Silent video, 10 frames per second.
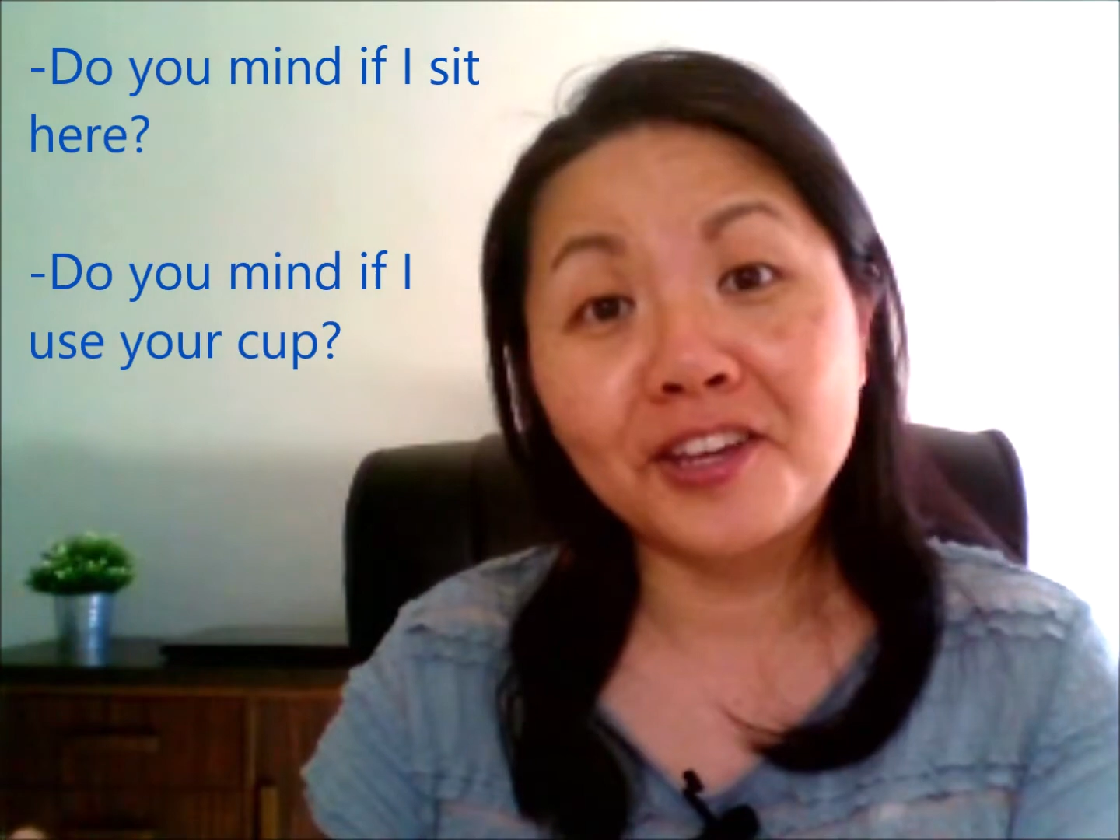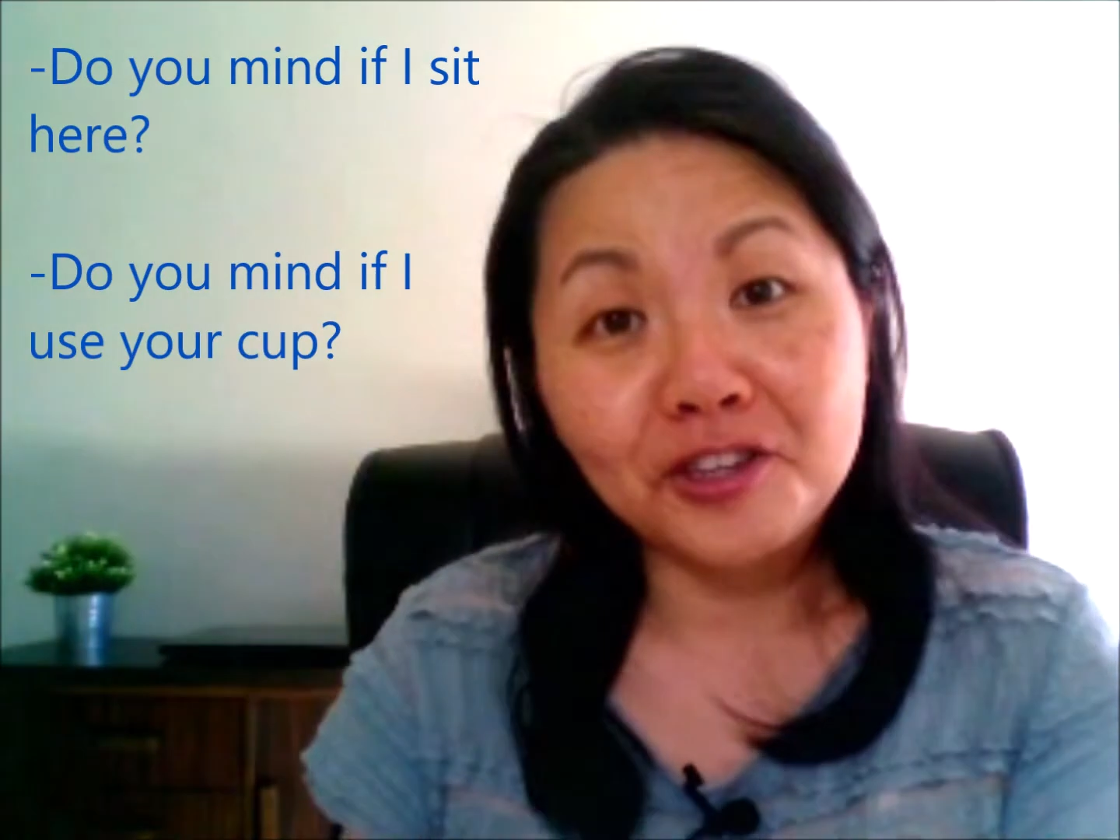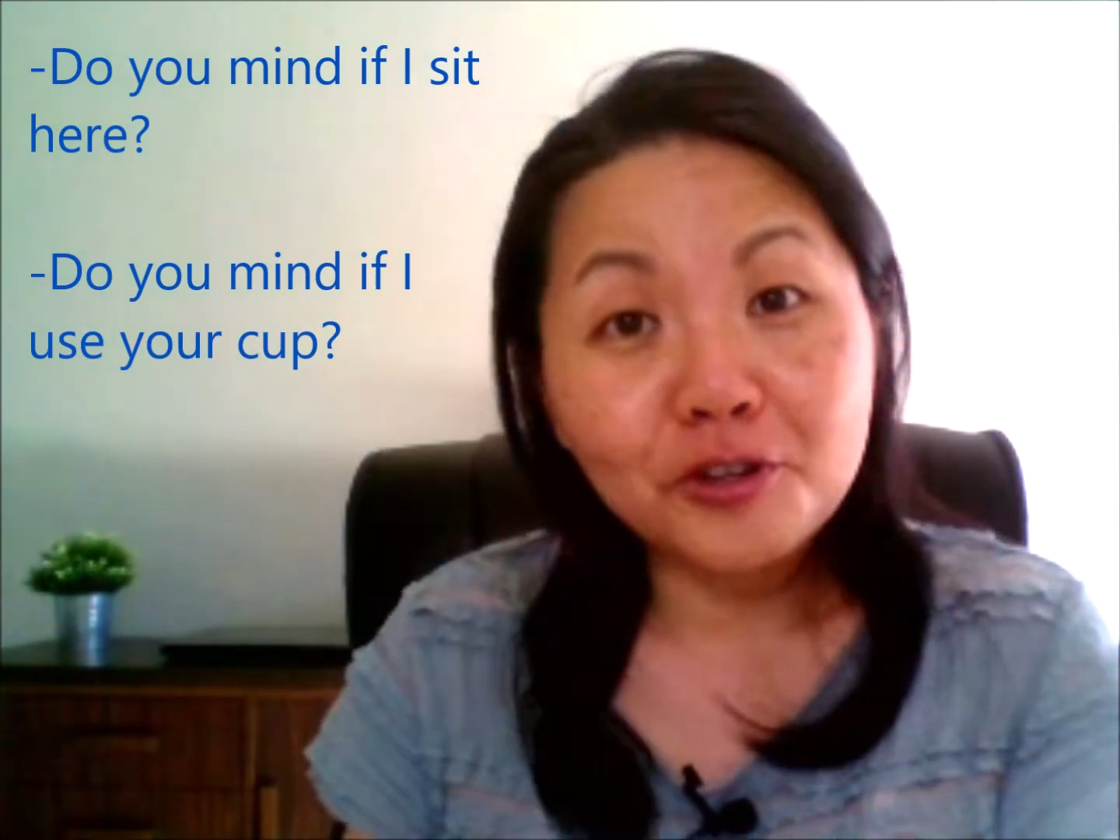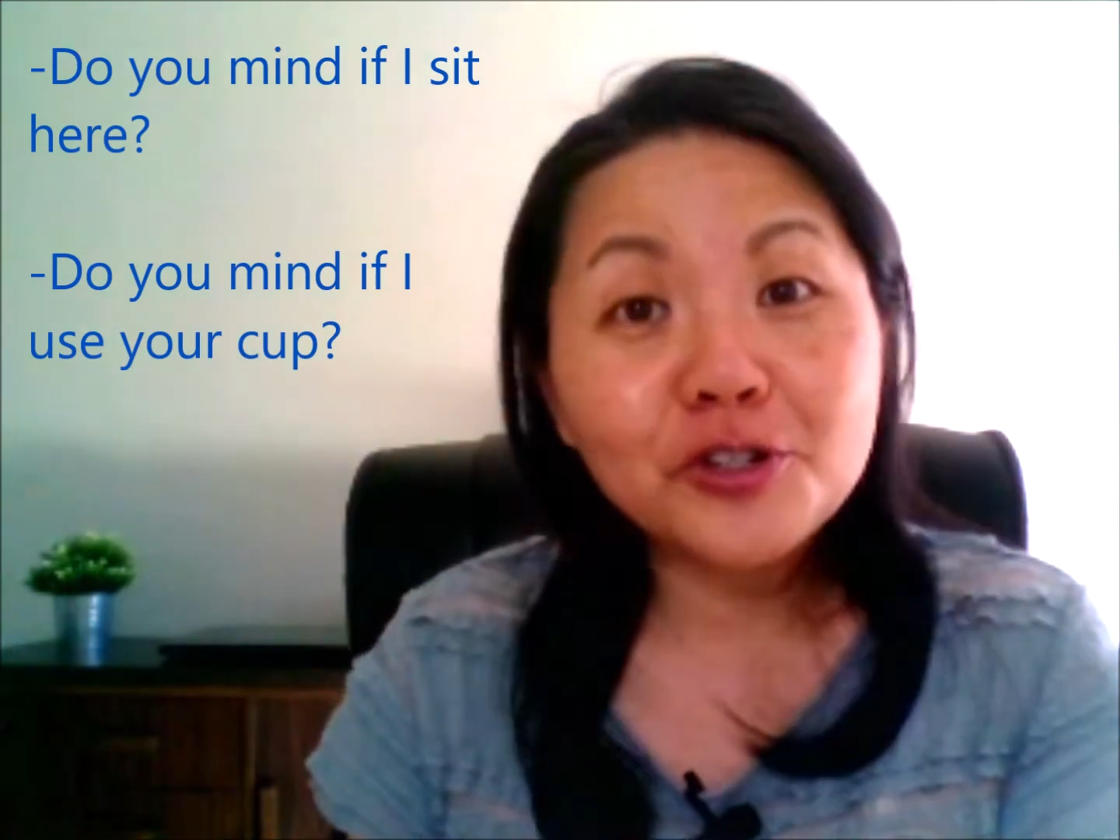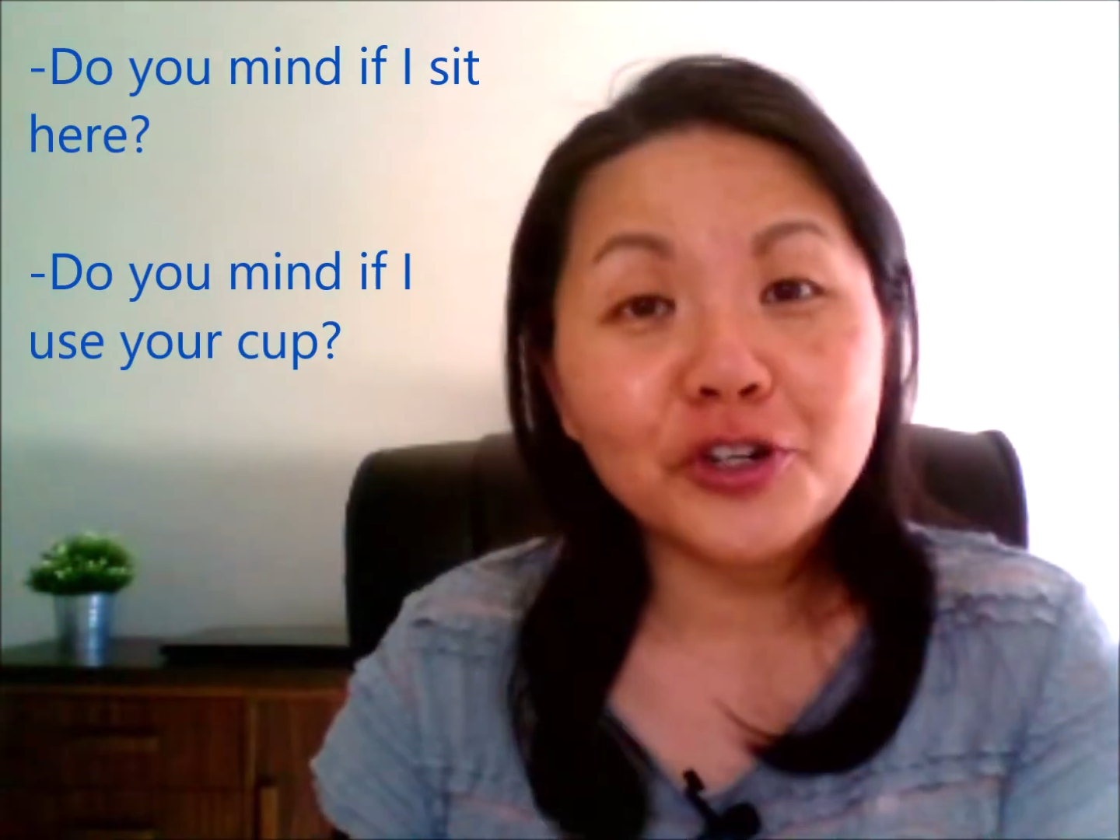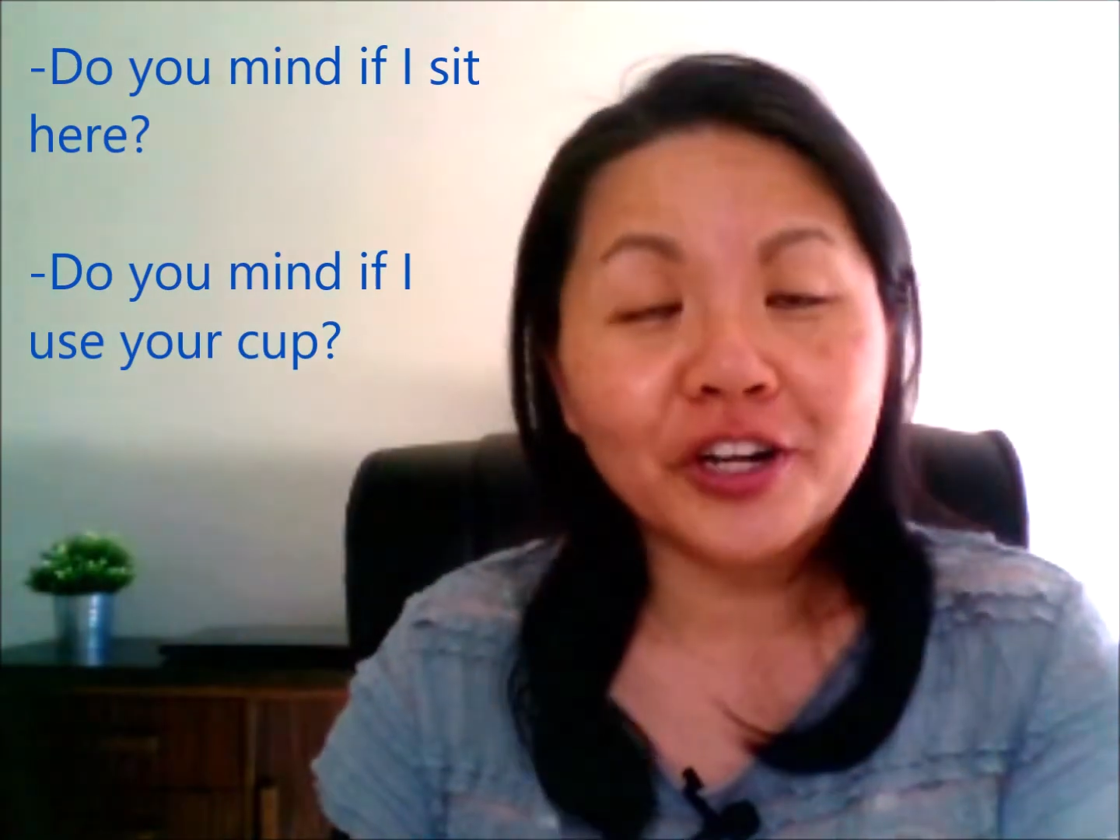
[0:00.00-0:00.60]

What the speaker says: use your